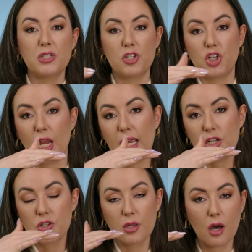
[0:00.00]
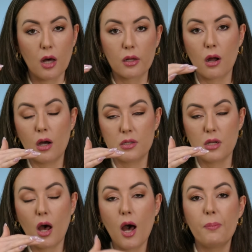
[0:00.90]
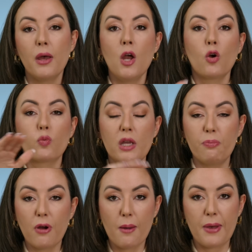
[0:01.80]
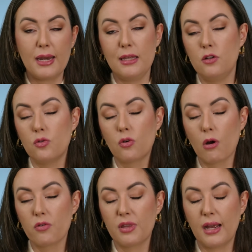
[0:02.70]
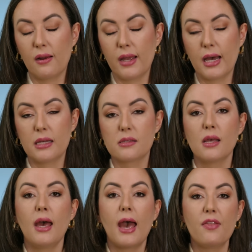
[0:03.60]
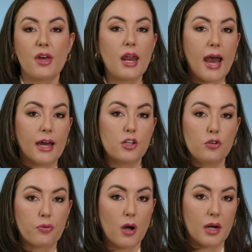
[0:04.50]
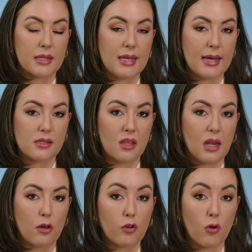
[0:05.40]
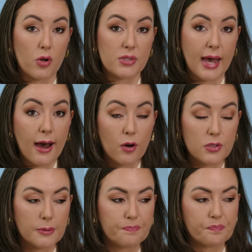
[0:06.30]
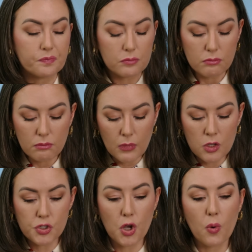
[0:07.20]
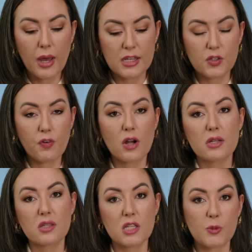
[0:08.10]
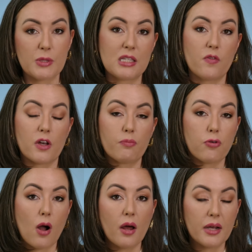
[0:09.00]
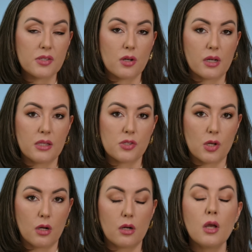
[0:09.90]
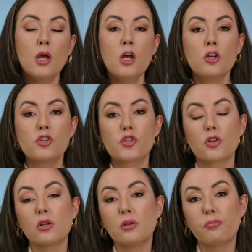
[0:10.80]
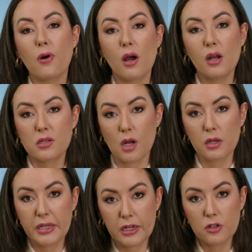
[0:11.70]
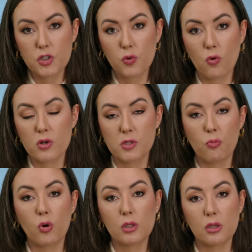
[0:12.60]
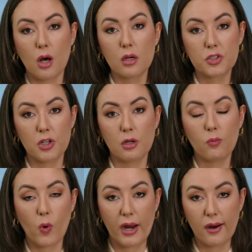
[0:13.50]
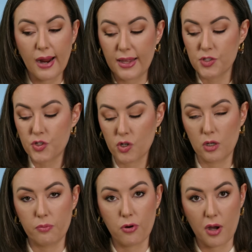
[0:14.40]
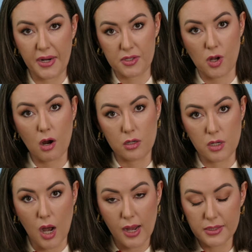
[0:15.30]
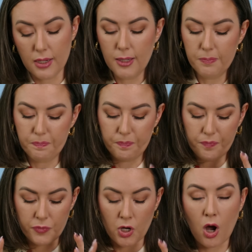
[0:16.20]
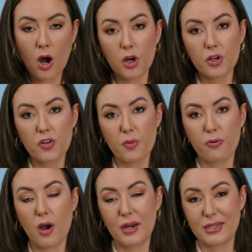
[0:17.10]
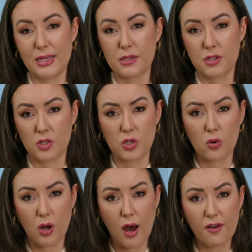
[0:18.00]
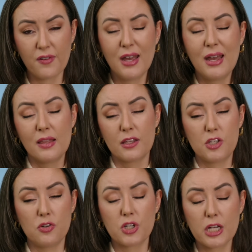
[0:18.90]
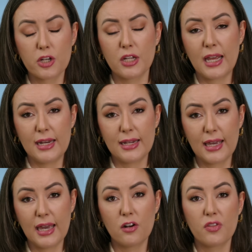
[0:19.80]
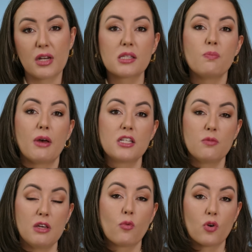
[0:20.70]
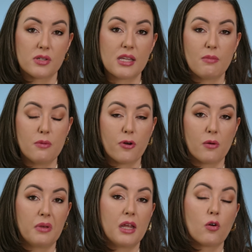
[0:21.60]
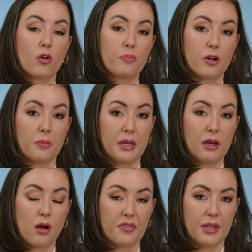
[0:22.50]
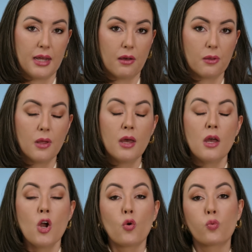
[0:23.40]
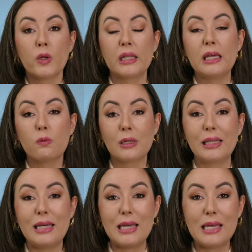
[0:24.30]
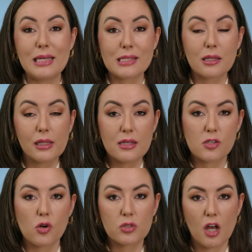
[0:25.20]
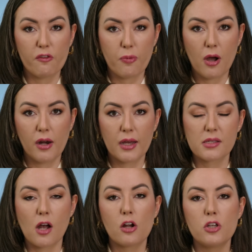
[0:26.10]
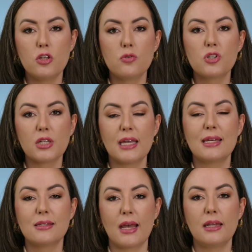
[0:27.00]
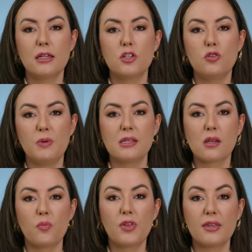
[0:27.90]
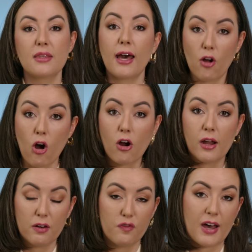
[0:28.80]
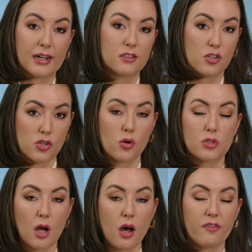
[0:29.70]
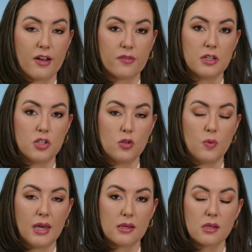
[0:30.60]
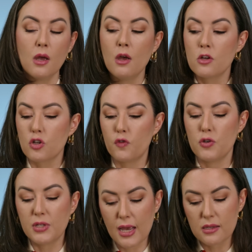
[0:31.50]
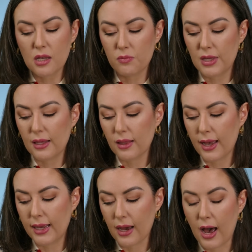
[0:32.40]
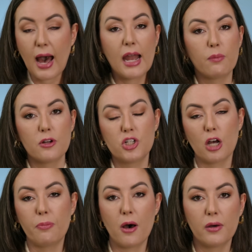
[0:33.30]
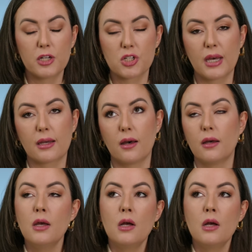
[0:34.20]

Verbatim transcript: to change the color on top, reprep any new growth areas, and then add new product as the nail grows out. So as far as the specific products are concerned, certain products are geared towards more long term wear and certain products are not. The harder the product is to soak off, that's usually a good indicator that it's meant to be more semi permanent or permanent on the nail. Really, really easily soaked off products are usually intended to be something that are, in fact, soaked off every two weeks. So if you take something like a hybrid gel polish, like a